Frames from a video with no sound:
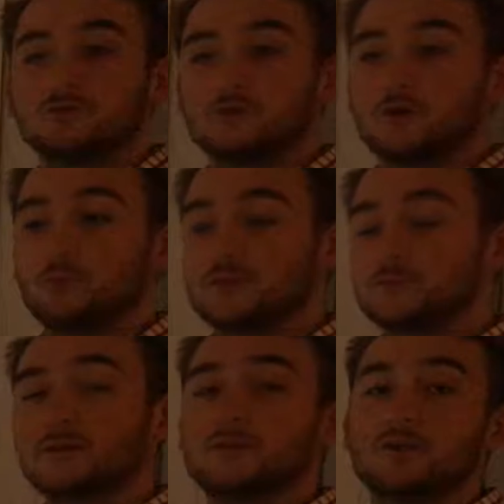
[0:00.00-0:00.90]
So we
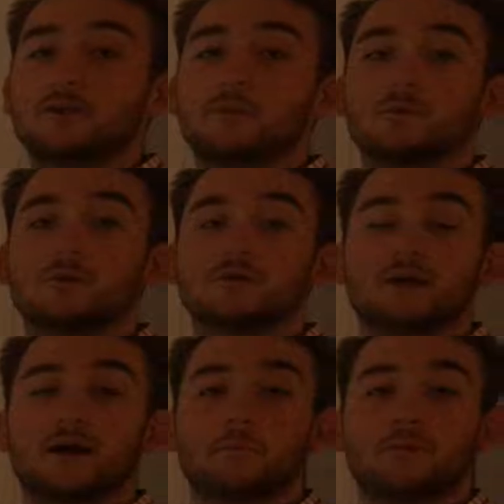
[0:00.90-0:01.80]
spent a little bit more
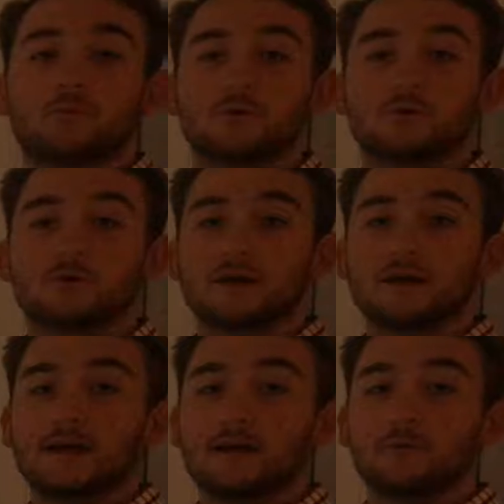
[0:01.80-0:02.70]
time on the
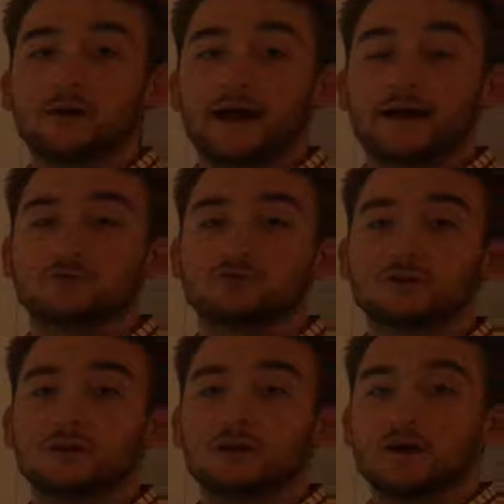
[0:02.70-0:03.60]
woodworking, and we
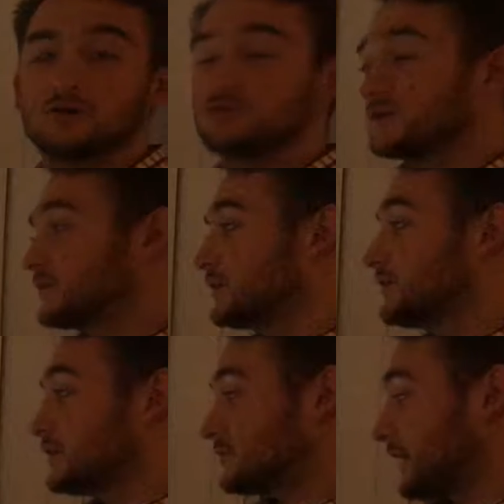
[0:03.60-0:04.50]
actually
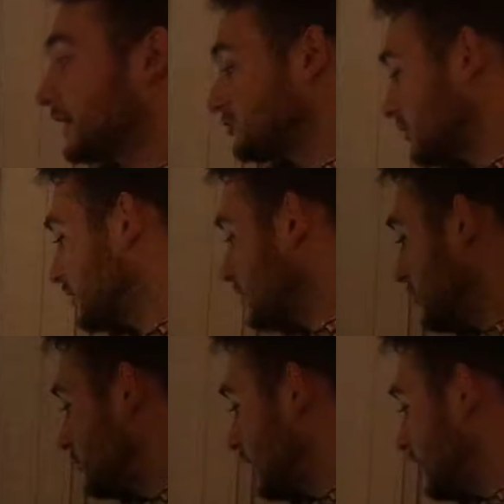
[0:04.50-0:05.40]
adjusted this Gantt chart
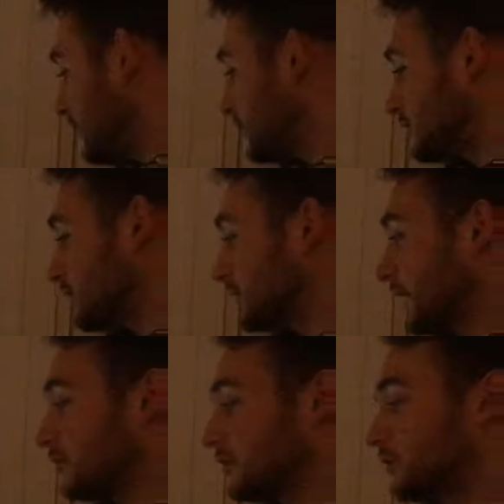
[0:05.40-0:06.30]
right here to
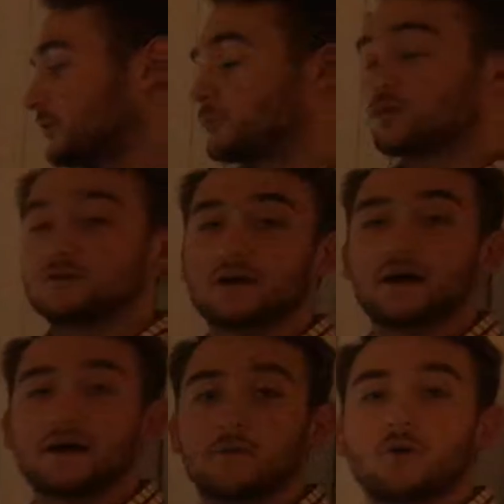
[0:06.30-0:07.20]
allow a little bit more
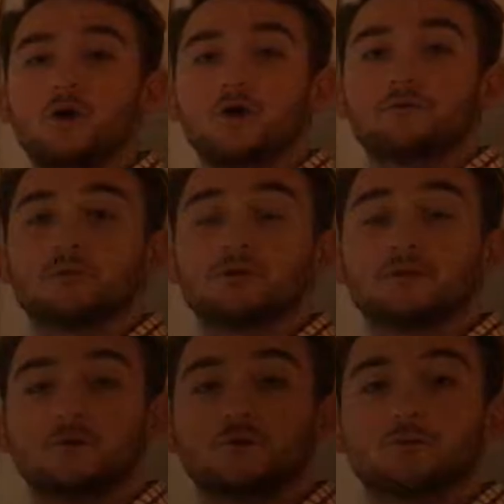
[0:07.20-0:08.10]
time for
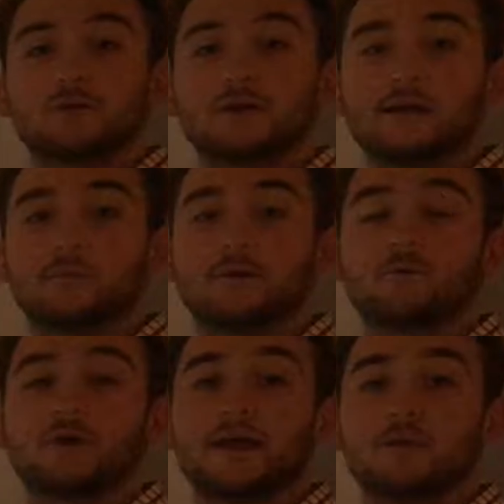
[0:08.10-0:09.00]
the woodworking,
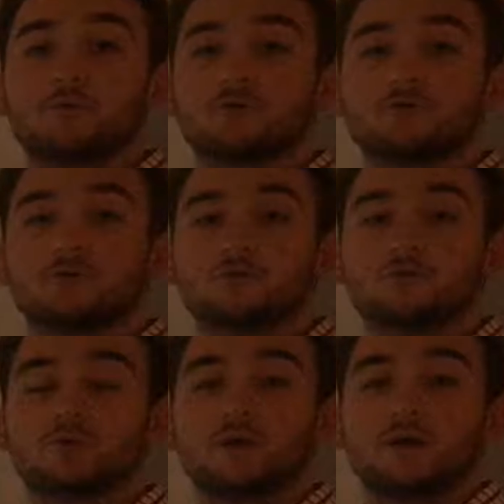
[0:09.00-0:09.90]
but we're able
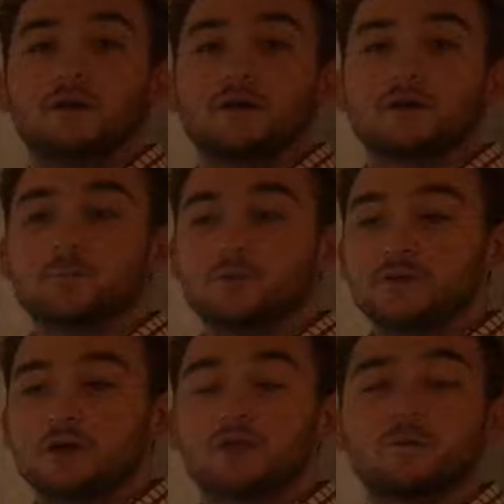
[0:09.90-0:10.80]
to
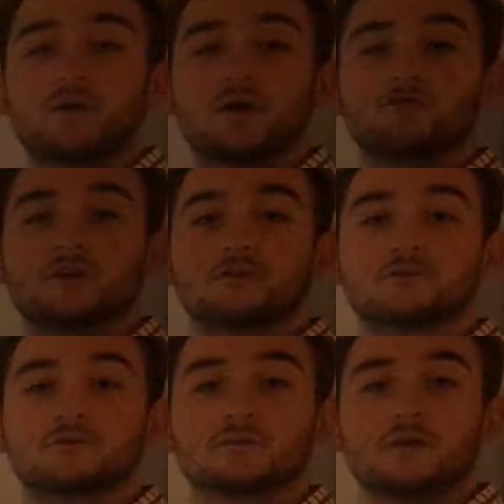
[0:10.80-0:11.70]
complete other
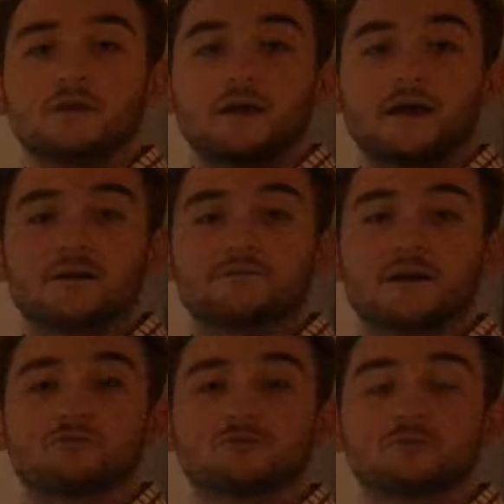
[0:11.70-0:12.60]
projects at a
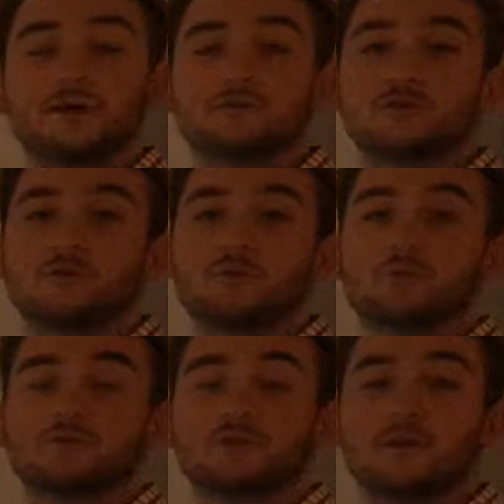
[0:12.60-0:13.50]
faster rate so that
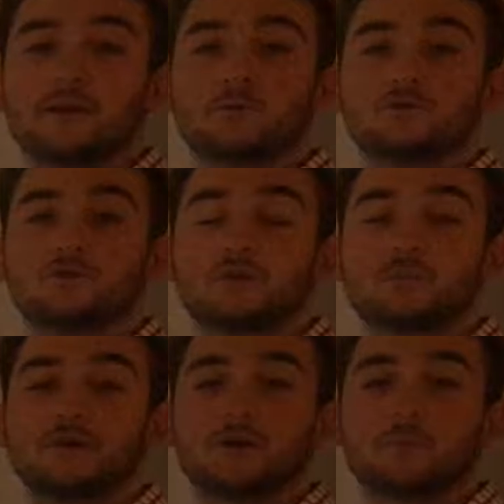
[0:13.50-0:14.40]
we're still able to
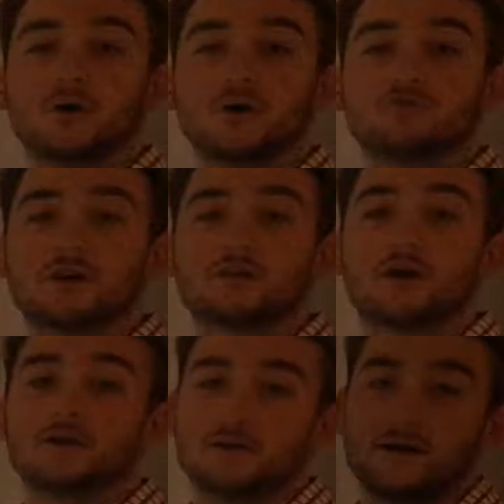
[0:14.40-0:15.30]
complete our project
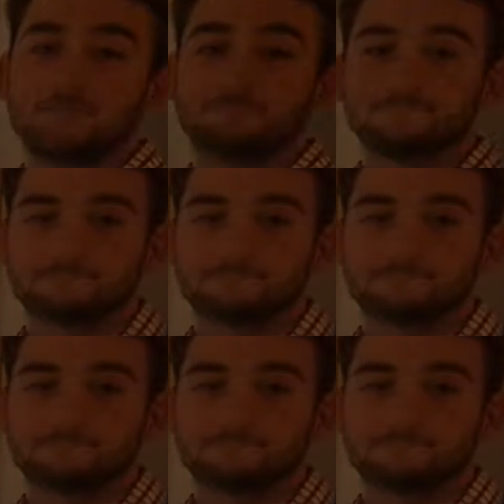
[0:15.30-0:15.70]
on time.